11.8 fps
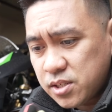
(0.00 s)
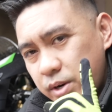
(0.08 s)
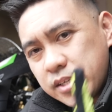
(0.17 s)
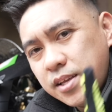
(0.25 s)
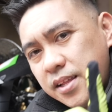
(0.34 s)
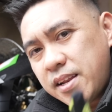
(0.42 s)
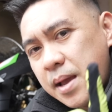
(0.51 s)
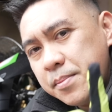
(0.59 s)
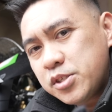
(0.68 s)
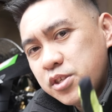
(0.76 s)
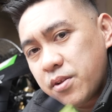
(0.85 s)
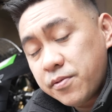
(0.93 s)
When I saw the
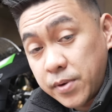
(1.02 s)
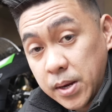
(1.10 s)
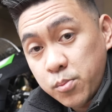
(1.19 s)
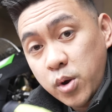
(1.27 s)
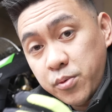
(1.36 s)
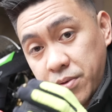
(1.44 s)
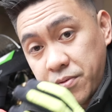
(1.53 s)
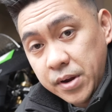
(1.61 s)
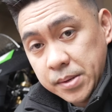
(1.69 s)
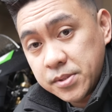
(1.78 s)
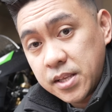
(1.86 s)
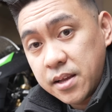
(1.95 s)
damage to the frame right where the
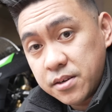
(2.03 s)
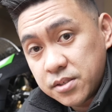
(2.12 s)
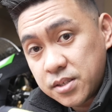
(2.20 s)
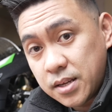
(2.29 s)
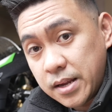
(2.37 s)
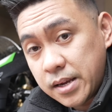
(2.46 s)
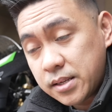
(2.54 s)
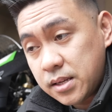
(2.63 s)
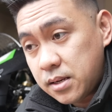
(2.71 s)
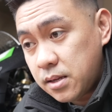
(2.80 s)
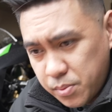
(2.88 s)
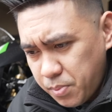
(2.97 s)
frame sliders
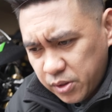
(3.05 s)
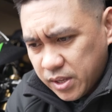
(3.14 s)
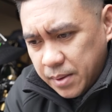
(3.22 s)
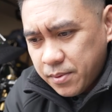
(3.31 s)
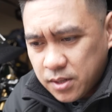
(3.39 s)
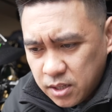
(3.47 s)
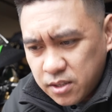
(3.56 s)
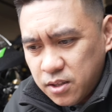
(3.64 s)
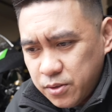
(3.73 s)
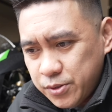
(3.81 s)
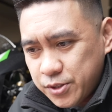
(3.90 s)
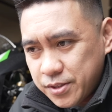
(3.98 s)
connected, we both came to the
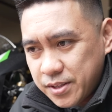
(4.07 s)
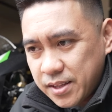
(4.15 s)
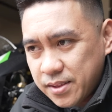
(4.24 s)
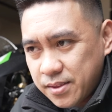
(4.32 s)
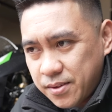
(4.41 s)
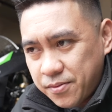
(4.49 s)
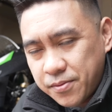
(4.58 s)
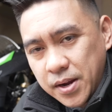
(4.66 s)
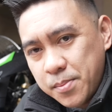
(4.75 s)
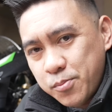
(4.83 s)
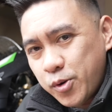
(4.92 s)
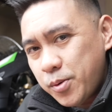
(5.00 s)
conclusion that the
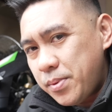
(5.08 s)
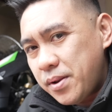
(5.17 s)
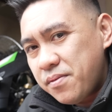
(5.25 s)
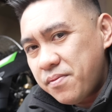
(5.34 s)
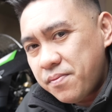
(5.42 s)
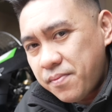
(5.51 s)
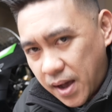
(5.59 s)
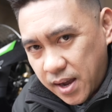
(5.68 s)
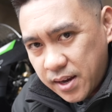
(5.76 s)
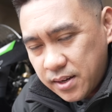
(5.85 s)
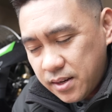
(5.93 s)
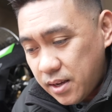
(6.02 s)
frame would have been
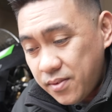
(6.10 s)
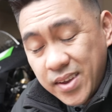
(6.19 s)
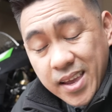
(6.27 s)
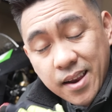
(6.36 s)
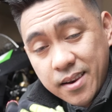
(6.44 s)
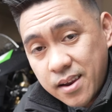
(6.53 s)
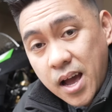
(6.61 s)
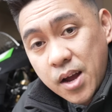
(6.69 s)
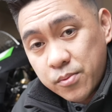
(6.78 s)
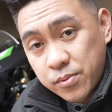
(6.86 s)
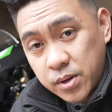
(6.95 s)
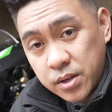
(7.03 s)
fine if he had
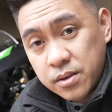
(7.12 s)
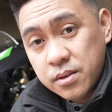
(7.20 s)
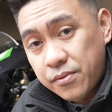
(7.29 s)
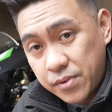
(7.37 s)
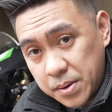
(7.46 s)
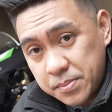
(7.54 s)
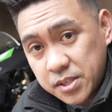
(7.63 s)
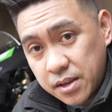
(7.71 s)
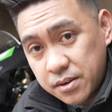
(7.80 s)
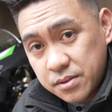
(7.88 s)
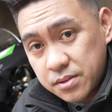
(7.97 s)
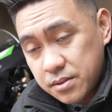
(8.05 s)
not run frame
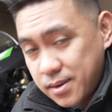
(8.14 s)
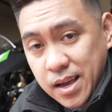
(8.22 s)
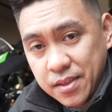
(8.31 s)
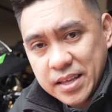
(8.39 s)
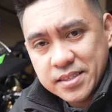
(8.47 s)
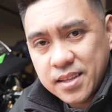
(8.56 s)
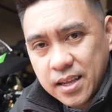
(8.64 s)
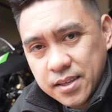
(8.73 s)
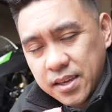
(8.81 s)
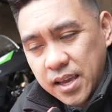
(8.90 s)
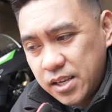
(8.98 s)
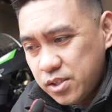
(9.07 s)
sliders. Now, that's not the
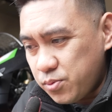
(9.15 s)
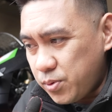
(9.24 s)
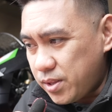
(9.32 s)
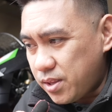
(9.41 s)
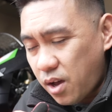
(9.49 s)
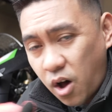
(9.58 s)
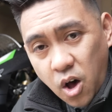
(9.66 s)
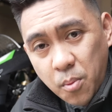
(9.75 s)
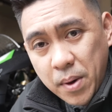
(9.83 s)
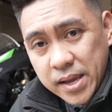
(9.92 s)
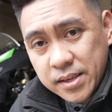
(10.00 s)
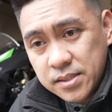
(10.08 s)
case with all
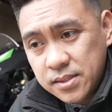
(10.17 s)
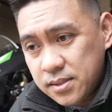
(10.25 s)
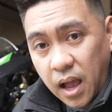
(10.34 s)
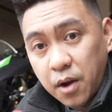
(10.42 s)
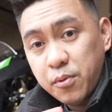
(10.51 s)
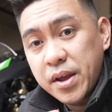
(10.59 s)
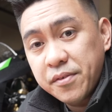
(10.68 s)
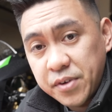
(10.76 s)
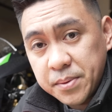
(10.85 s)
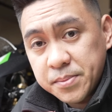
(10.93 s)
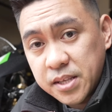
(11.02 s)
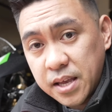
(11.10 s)
bikes. I ran
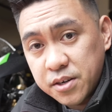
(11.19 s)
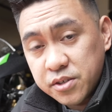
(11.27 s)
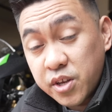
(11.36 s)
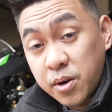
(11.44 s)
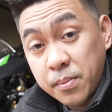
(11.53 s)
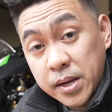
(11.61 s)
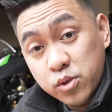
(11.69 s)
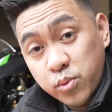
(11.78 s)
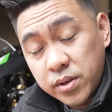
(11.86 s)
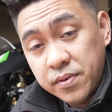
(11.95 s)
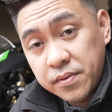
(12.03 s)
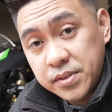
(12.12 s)
frame sliders on my
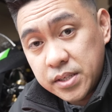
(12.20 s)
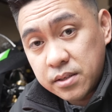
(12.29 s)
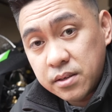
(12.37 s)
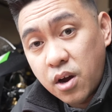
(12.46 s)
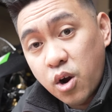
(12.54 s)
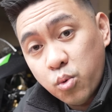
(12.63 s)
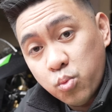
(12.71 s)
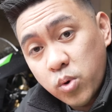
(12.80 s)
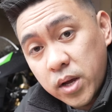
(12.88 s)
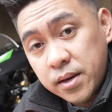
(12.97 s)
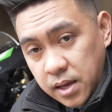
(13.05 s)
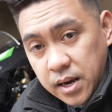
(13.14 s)
2015
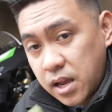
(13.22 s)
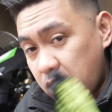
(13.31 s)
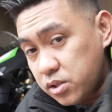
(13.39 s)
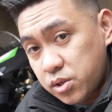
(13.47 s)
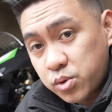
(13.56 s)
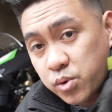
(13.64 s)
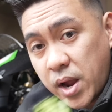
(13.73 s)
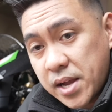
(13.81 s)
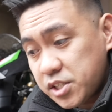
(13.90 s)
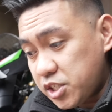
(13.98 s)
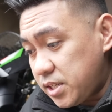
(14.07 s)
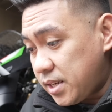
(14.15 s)
R1, and I also
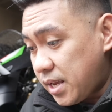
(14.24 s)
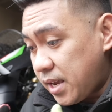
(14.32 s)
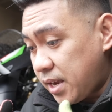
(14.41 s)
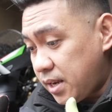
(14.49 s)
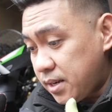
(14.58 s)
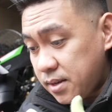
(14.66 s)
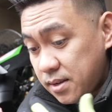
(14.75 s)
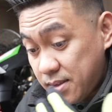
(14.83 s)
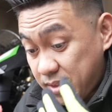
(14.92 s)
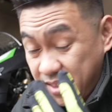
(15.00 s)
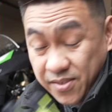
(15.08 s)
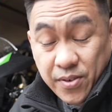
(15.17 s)
crashed it, and
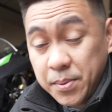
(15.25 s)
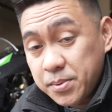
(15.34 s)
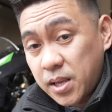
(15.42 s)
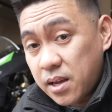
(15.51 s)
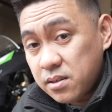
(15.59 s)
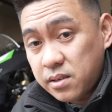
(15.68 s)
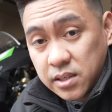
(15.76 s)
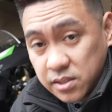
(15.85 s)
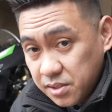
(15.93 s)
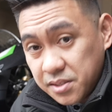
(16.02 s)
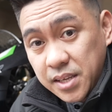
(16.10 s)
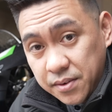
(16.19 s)
the frame sliders
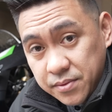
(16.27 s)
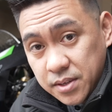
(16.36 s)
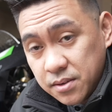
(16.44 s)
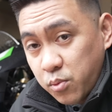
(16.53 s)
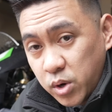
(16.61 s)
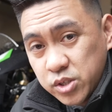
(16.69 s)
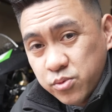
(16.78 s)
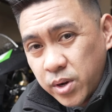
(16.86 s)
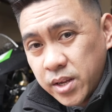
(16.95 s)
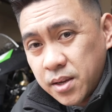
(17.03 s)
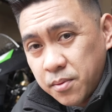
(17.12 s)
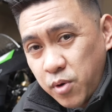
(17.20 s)
actually saved it. I was
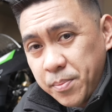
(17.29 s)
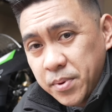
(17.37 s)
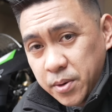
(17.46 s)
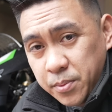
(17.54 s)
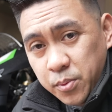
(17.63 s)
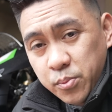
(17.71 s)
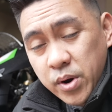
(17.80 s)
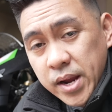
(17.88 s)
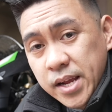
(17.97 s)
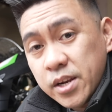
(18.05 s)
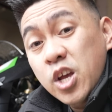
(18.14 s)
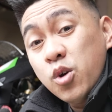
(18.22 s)
running a reputable
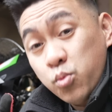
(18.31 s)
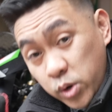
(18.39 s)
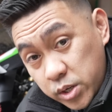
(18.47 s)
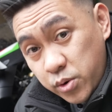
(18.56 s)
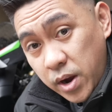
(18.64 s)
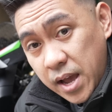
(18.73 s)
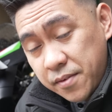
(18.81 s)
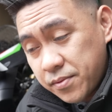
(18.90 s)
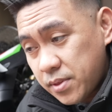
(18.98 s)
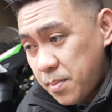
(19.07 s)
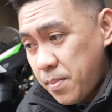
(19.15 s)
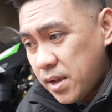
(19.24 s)
brand,
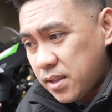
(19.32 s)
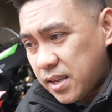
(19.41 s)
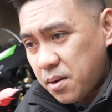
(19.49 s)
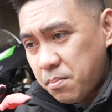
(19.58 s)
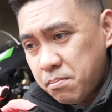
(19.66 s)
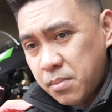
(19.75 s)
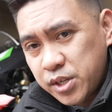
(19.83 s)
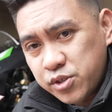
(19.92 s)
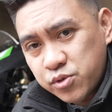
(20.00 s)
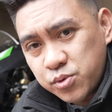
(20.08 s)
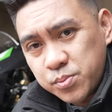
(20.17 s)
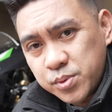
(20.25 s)
Woodcraft. They make like a
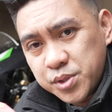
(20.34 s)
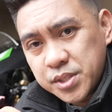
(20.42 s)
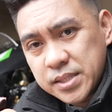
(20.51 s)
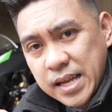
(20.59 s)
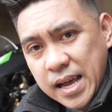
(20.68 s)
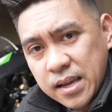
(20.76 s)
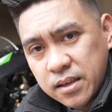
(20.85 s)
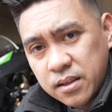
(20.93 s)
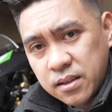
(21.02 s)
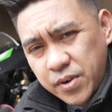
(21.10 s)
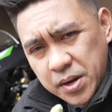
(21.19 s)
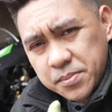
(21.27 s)
mushroom
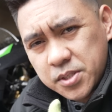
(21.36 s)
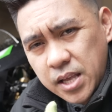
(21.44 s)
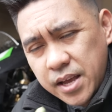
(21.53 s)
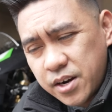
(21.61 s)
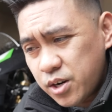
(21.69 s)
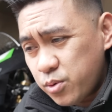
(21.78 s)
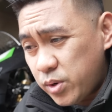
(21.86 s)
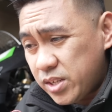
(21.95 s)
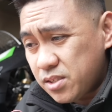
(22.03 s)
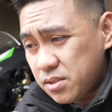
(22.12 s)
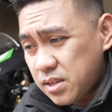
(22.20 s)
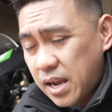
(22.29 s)
style frame slider,
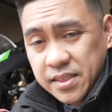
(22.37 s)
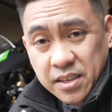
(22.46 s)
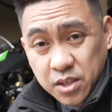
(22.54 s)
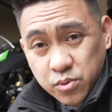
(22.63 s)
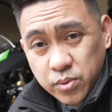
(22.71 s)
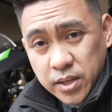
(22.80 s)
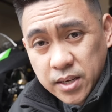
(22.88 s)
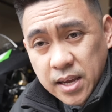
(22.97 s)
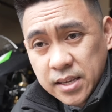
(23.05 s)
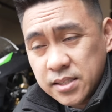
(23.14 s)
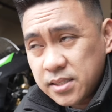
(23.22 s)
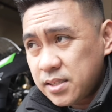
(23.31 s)
which I think is really
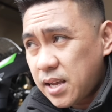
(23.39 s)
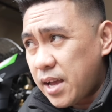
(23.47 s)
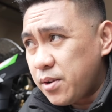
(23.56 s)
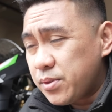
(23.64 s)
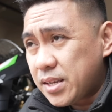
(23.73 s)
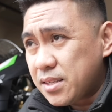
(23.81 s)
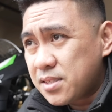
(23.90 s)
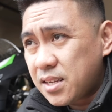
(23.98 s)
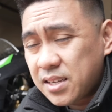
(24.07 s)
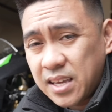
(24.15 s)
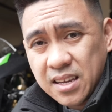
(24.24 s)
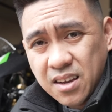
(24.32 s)
nice. I don't think it's
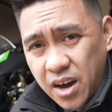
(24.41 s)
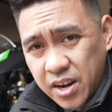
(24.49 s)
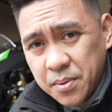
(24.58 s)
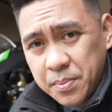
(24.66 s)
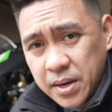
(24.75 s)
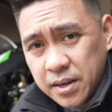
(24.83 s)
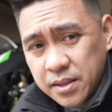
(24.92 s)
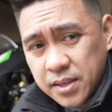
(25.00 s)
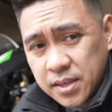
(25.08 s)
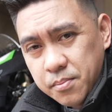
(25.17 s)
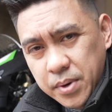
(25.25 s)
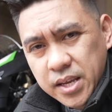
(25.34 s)
gonna get caught up in
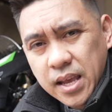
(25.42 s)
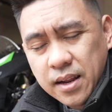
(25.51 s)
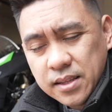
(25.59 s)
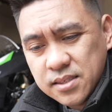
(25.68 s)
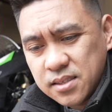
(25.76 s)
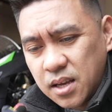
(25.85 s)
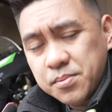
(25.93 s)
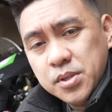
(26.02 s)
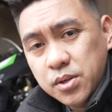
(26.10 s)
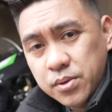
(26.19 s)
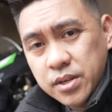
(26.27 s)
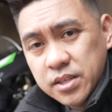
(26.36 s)
anything. But again, that's up
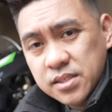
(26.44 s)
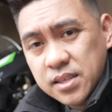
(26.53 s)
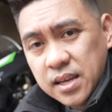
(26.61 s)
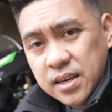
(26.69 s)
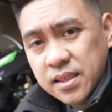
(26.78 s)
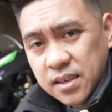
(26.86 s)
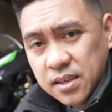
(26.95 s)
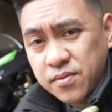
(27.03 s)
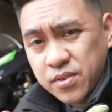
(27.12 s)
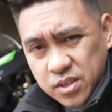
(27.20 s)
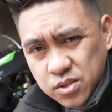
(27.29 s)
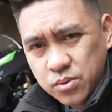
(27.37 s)
to you to decide, I think,
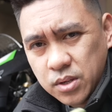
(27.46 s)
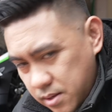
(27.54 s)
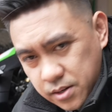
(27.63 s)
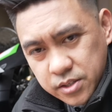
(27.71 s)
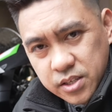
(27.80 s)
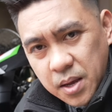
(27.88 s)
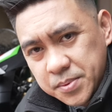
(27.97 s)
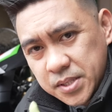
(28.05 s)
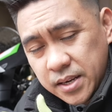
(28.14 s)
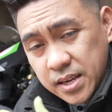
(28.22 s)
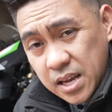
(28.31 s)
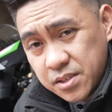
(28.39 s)
for this one. There's ups
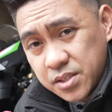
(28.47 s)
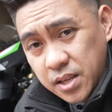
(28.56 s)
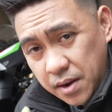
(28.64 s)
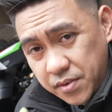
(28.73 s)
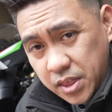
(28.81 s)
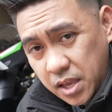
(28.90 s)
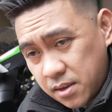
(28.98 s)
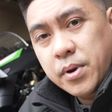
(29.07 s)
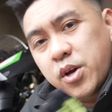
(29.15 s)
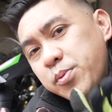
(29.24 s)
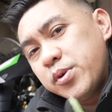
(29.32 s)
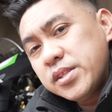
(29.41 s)
and downs to everything, but
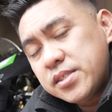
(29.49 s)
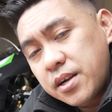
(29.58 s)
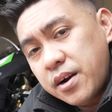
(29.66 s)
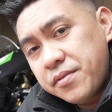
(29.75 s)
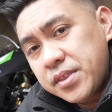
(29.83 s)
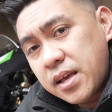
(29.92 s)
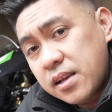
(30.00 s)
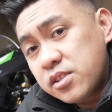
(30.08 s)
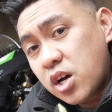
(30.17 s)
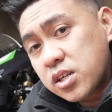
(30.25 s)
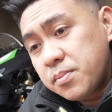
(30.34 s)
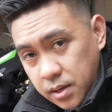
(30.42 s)
I hope you consider everything I
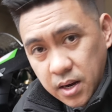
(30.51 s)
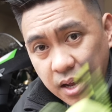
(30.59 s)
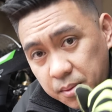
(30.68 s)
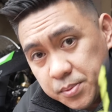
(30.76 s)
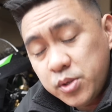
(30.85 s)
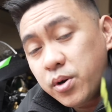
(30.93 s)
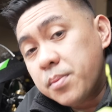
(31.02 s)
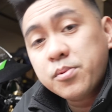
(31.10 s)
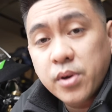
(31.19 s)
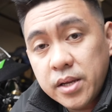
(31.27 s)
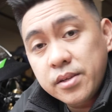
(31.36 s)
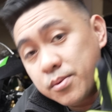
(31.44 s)
talked about, and it helps you
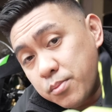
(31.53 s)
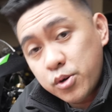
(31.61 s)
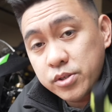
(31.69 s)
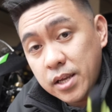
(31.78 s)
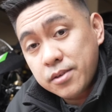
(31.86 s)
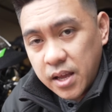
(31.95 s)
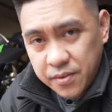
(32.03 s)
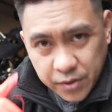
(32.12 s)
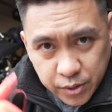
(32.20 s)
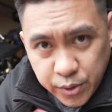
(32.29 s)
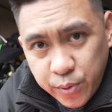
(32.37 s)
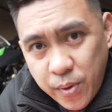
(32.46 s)
upgrade your motorcycle. And if
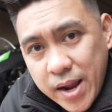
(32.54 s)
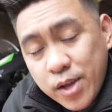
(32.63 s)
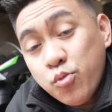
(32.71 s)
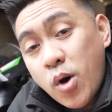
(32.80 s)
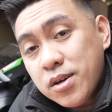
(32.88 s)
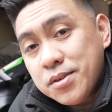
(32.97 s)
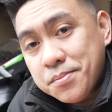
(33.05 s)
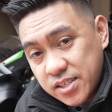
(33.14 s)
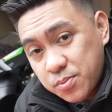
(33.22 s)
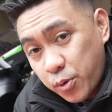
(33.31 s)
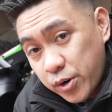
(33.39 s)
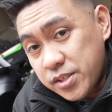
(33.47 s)
you're new to riding, welcome. This
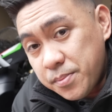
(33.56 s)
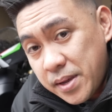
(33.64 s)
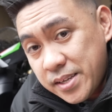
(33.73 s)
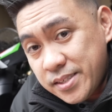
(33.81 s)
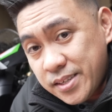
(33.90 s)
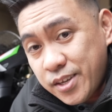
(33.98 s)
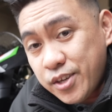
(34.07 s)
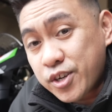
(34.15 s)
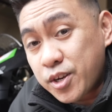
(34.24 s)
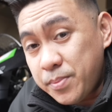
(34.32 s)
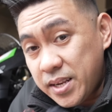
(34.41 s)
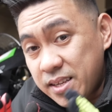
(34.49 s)
sport is amazing. You're
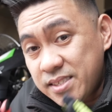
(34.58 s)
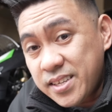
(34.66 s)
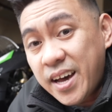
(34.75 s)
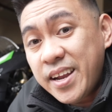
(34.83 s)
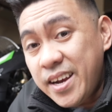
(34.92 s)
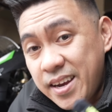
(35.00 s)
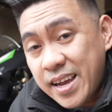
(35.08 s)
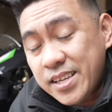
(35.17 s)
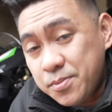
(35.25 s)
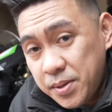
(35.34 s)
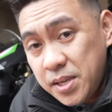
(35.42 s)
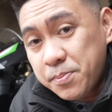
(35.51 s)
gonna meet a ton of
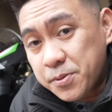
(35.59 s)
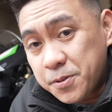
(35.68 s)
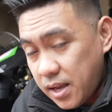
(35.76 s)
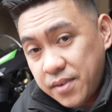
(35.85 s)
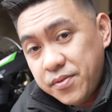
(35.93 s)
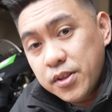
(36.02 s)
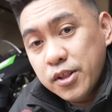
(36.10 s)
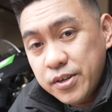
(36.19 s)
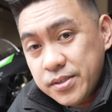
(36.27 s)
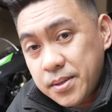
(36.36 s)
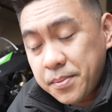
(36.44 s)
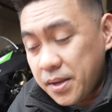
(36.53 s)
nice people. And if you
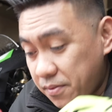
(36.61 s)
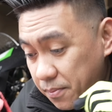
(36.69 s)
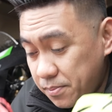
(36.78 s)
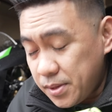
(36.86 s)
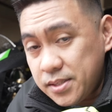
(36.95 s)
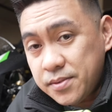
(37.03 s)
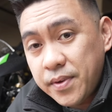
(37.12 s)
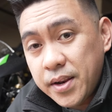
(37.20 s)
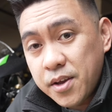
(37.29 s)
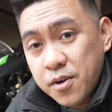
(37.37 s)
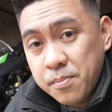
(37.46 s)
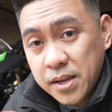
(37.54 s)
learned something from this
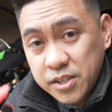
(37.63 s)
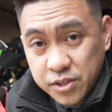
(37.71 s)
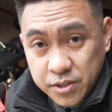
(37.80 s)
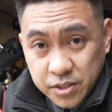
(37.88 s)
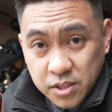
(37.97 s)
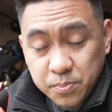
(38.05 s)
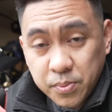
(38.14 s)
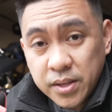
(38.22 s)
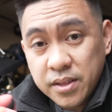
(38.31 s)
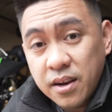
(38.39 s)
video, make sure to spread the